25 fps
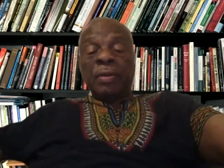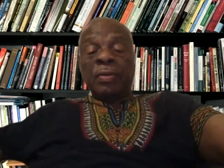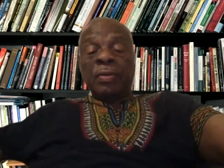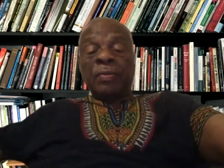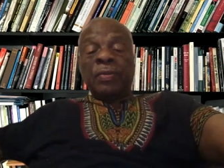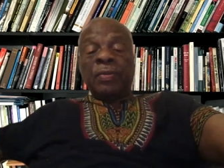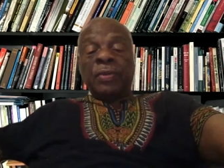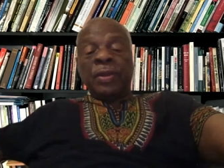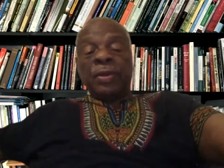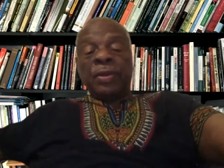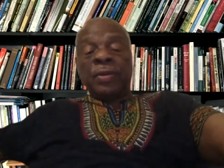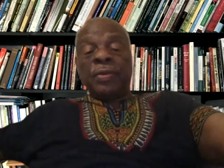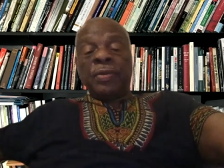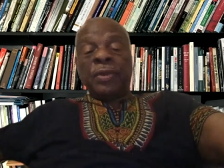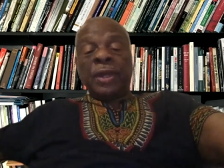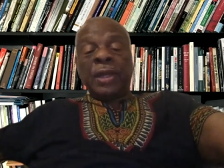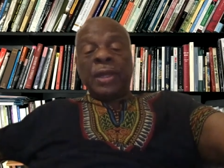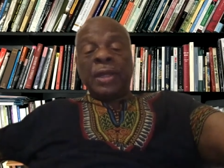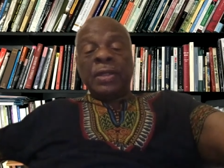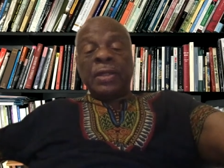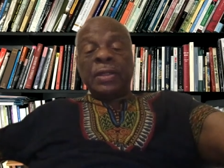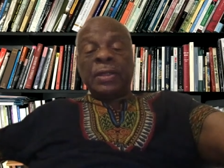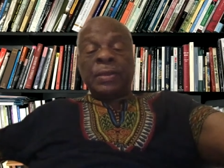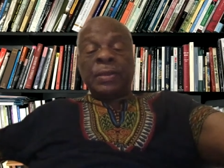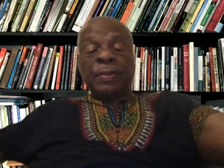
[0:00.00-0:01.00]
these
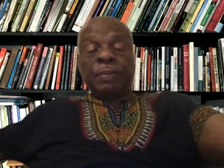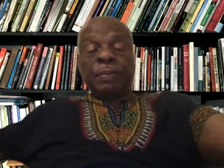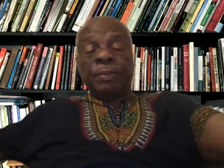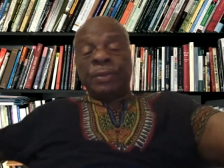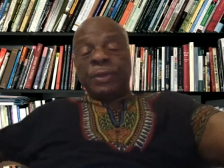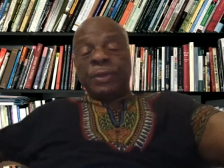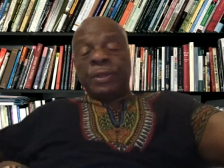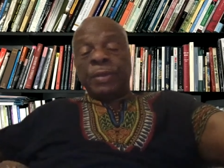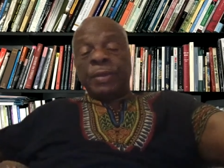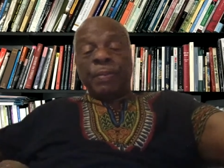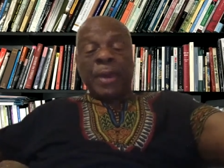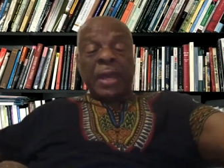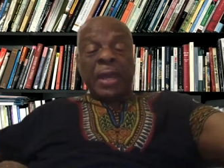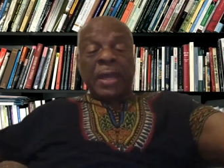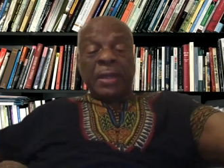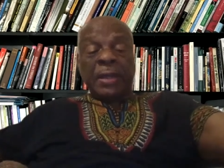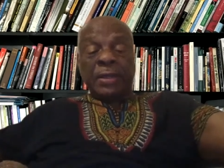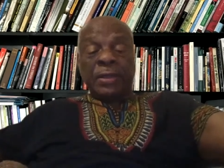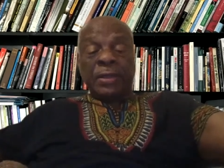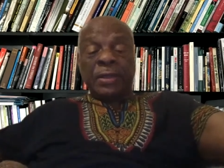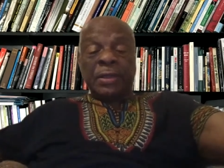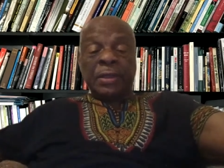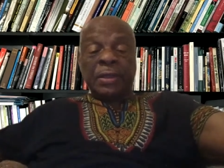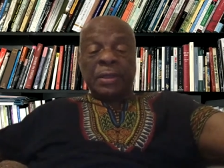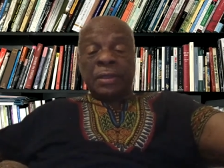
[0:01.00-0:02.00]
debates
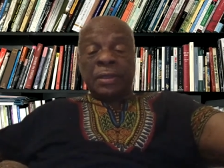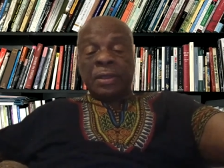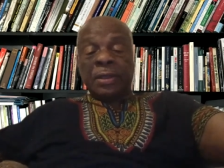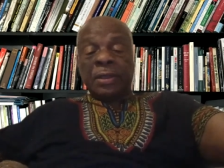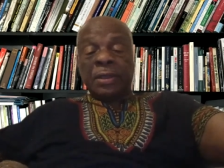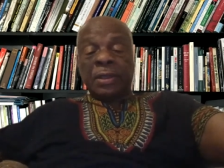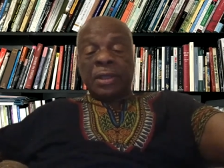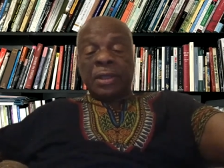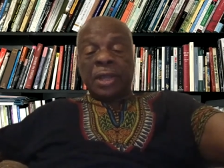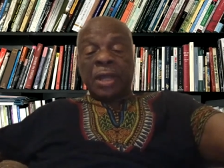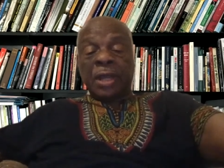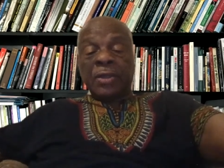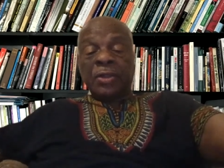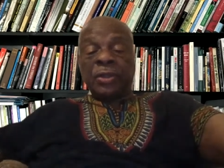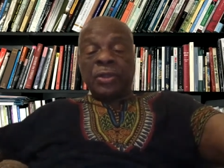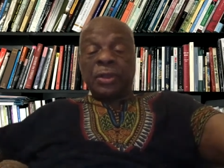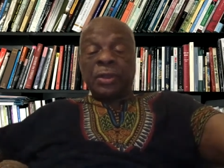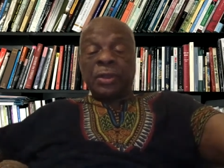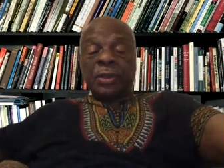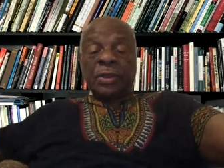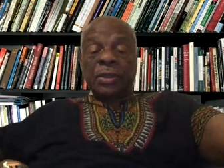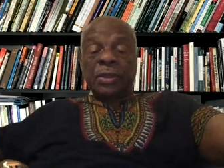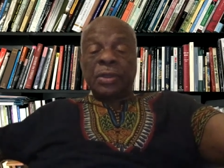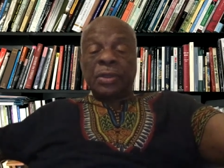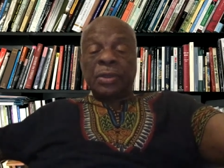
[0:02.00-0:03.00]
and discussions
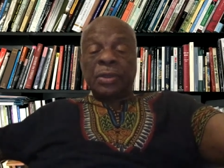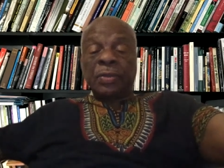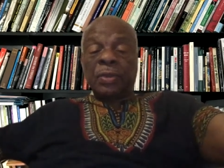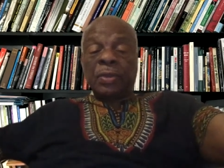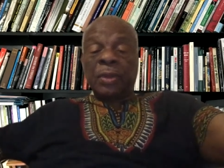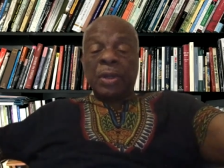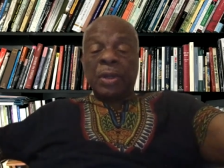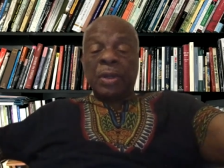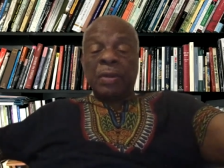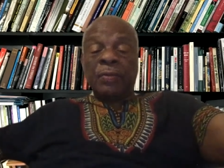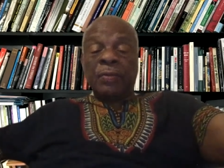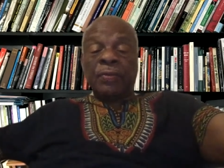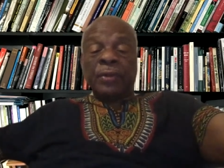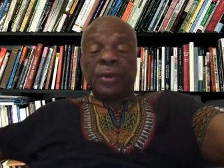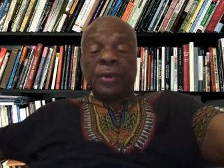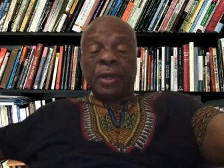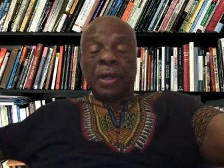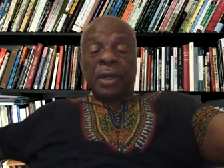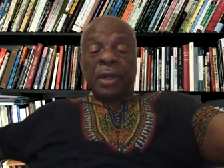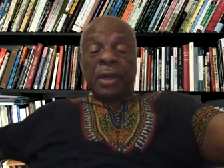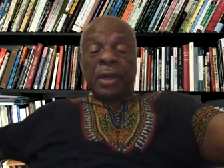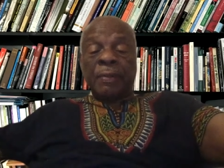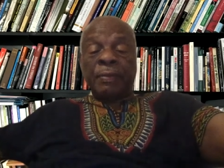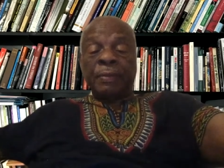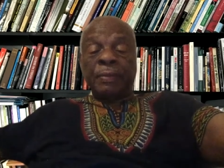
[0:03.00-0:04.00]
went on for a
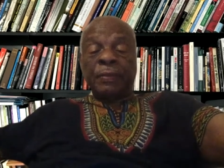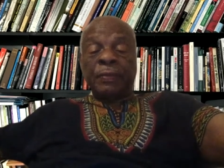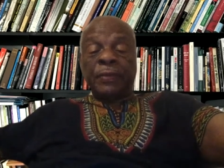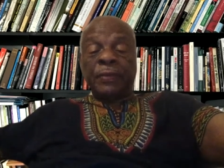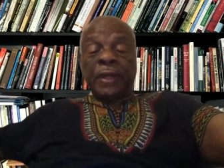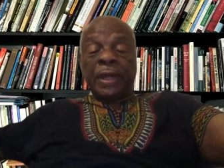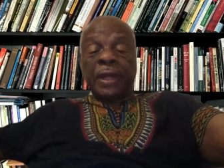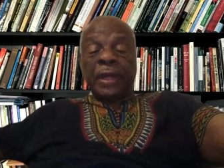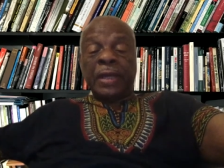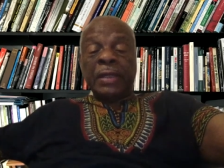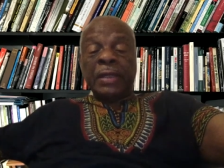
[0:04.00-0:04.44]
couple of days.